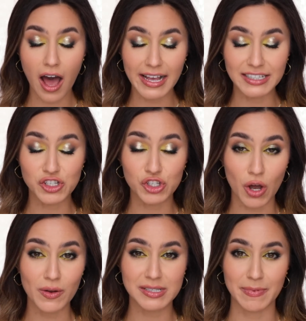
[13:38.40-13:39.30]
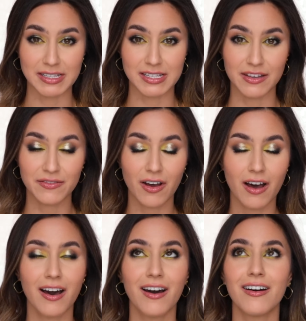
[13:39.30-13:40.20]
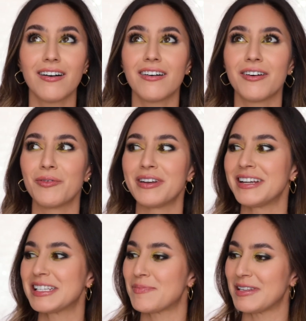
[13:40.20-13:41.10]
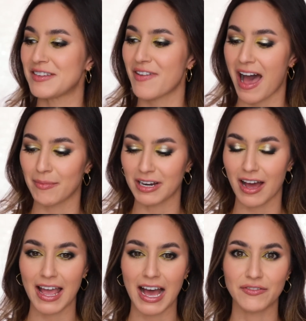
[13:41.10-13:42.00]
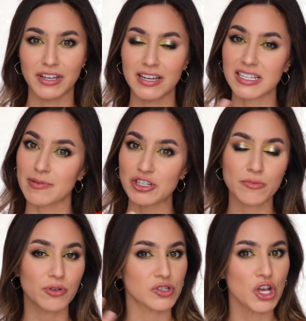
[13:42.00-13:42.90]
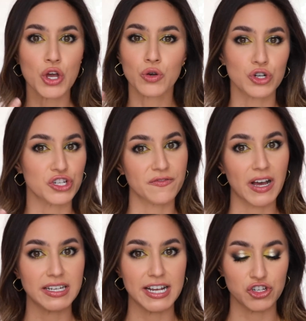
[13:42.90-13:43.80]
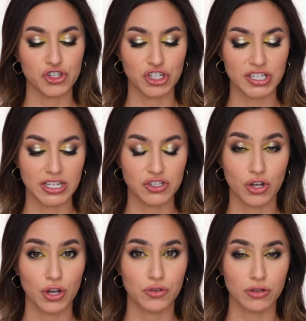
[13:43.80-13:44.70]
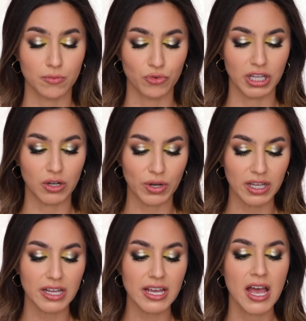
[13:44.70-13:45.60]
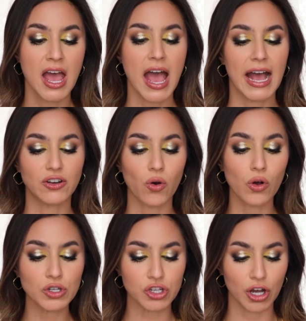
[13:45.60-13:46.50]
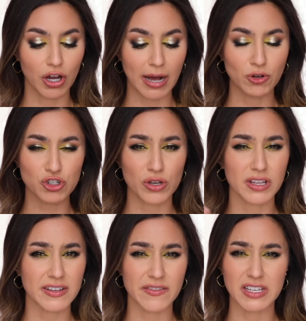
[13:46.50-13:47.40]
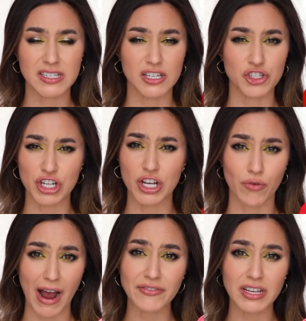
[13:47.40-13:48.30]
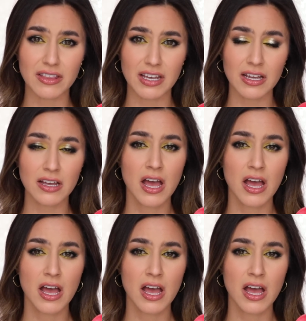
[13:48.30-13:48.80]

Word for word: it's so expensive. Oh, what an expensive habit I have here, especially because cushion foundations, you tend to go through them really quickly. And also, I'm not sure if this is a geographic thing,